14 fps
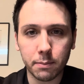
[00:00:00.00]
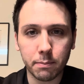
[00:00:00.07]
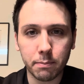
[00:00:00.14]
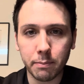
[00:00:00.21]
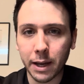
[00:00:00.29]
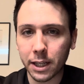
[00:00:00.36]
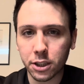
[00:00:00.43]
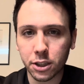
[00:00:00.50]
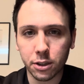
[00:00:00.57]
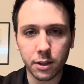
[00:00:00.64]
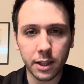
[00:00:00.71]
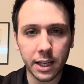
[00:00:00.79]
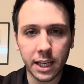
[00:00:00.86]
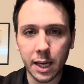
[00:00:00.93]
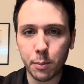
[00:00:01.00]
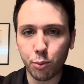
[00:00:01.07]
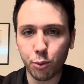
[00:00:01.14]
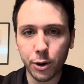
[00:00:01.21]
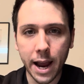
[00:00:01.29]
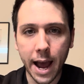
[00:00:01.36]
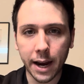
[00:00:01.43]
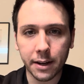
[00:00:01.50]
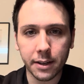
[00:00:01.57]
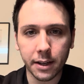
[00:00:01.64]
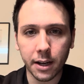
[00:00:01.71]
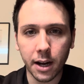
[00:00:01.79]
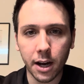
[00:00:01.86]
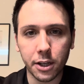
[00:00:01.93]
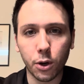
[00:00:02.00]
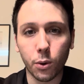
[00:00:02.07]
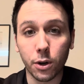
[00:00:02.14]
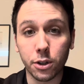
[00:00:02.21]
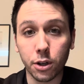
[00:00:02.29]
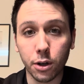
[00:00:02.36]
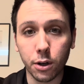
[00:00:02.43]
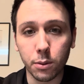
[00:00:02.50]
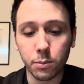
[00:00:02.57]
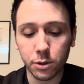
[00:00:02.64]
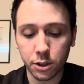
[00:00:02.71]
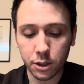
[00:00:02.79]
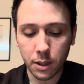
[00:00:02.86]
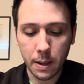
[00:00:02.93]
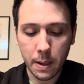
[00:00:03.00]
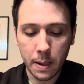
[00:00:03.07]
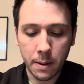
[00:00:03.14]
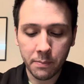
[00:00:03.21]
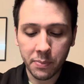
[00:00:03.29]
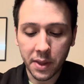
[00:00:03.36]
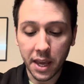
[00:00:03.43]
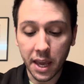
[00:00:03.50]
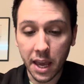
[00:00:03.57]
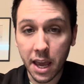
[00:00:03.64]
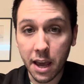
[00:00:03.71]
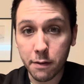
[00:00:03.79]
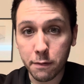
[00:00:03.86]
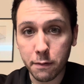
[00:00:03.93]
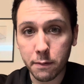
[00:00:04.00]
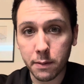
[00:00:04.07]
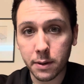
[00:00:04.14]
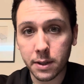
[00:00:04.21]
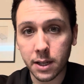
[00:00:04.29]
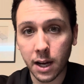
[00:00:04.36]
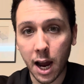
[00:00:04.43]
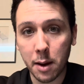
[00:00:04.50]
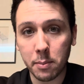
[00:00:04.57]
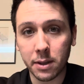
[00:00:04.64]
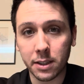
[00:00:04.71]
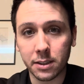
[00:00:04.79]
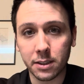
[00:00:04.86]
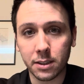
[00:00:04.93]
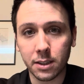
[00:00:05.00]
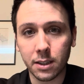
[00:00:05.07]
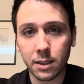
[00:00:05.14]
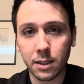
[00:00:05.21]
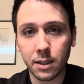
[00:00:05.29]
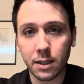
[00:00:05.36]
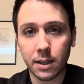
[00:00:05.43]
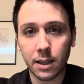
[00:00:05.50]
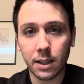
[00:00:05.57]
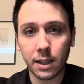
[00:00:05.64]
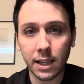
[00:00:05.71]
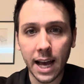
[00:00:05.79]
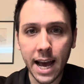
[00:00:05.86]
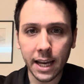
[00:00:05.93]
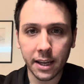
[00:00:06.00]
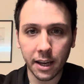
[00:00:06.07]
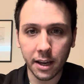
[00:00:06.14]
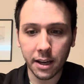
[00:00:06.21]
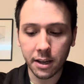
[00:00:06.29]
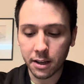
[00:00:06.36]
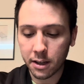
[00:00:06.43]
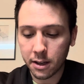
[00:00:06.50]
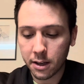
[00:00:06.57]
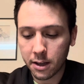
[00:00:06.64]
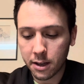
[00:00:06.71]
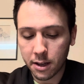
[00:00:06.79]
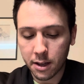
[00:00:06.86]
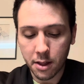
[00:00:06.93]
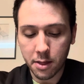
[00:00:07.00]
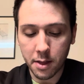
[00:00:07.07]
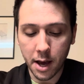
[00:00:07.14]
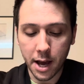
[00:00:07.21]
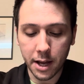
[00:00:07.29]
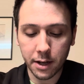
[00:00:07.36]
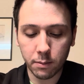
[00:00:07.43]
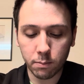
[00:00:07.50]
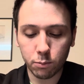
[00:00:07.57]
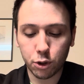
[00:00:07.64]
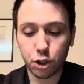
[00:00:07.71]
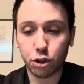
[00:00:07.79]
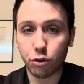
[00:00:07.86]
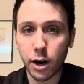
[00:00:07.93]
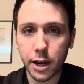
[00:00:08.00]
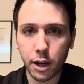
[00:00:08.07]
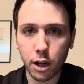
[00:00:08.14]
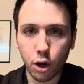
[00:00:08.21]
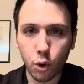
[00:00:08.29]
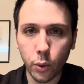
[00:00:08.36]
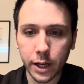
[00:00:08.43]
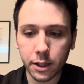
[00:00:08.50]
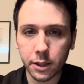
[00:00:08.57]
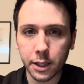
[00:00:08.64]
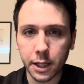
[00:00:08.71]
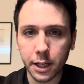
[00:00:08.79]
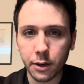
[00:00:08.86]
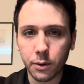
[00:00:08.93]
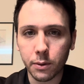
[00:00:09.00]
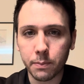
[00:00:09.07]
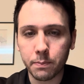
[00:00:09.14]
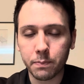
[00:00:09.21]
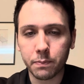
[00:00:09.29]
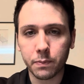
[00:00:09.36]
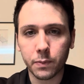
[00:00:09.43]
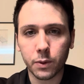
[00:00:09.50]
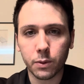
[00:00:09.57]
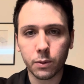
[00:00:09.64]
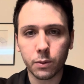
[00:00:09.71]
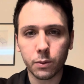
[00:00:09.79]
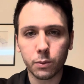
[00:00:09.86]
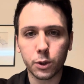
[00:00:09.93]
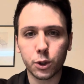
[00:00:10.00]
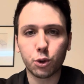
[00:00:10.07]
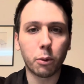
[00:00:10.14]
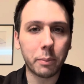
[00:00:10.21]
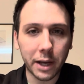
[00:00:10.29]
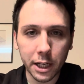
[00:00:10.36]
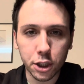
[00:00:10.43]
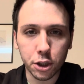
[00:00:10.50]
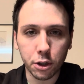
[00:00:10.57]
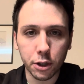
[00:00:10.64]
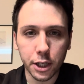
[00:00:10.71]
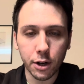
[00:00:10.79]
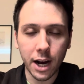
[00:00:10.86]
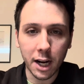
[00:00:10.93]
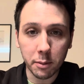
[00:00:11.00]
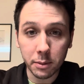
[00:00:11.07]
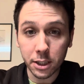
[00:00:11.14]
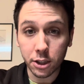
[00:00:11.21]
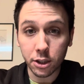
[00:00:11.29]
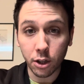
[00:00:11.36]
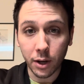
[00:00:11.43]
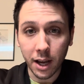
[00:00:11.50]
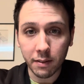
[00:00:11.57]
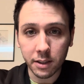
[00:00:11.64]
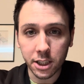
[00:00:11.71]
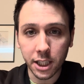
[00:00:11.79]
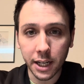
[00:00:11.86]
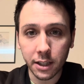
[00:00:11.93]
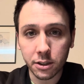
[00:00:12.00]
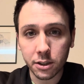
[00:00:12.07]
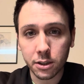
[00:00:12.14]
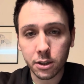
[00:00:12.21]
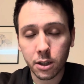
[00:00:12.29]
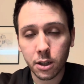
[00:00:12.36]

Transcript: make sure they keep reacting on your terms. If time is lacking, then strike quickly, which will make sure your enemies don't have a chance.